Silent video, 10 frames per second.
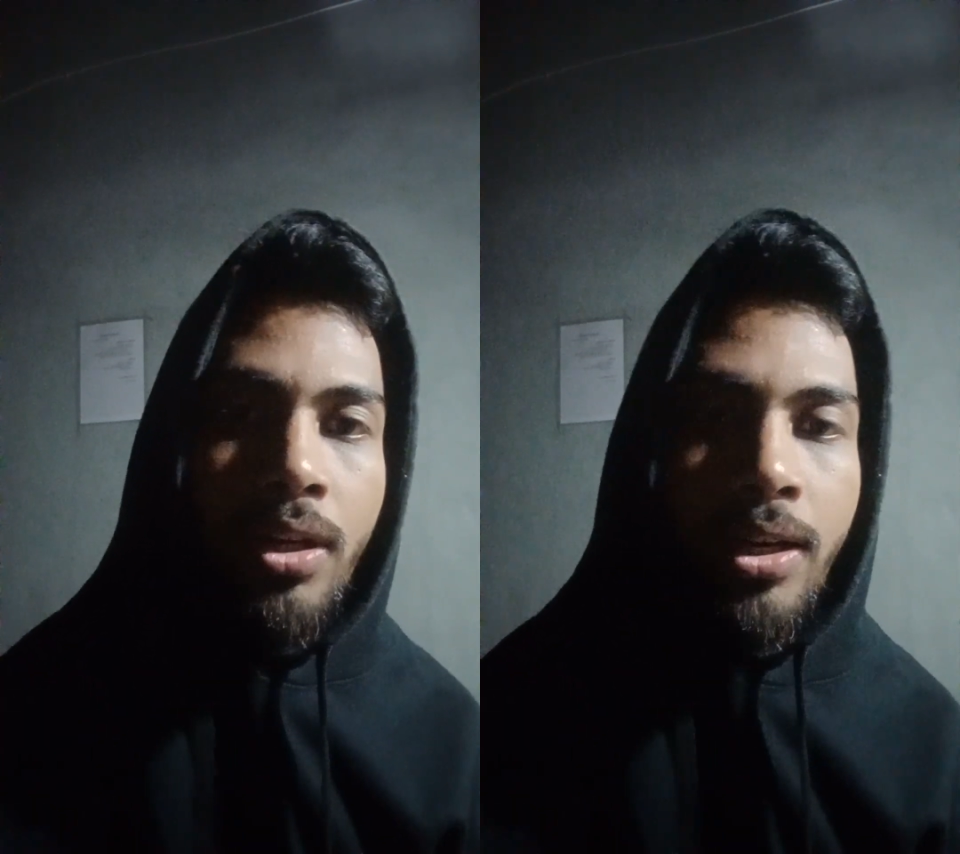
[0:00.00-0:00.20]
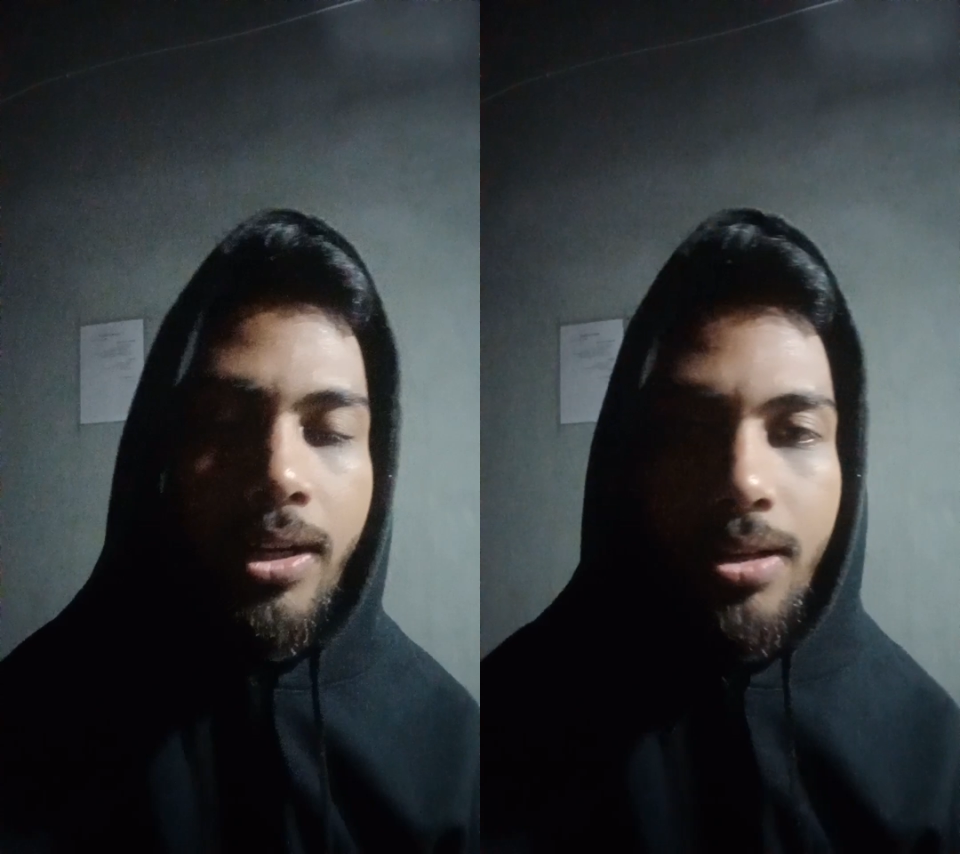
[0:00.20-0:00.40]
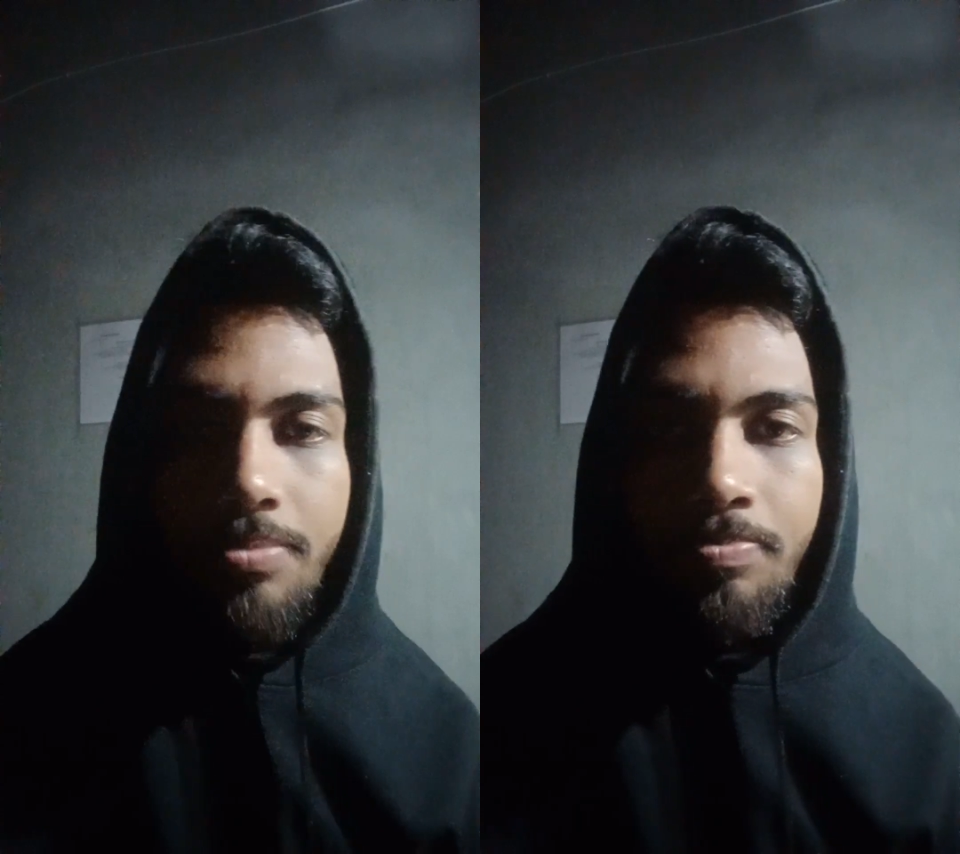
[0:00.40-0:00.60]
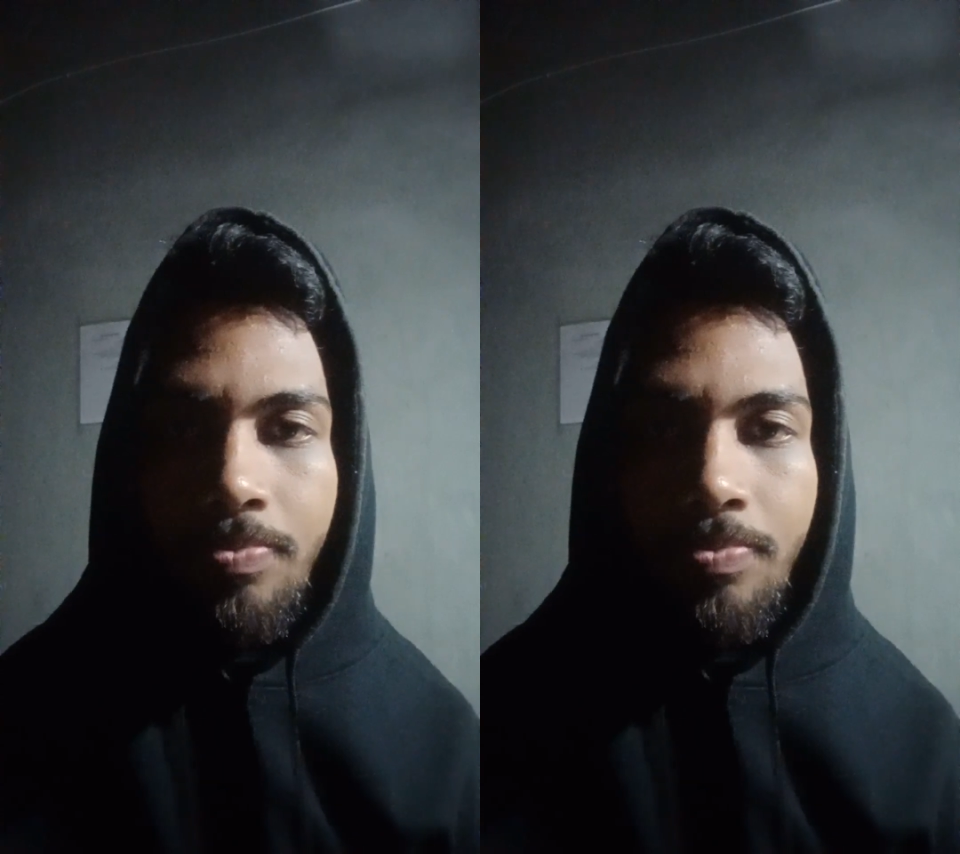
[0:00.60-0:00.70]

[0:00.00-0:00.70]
the data.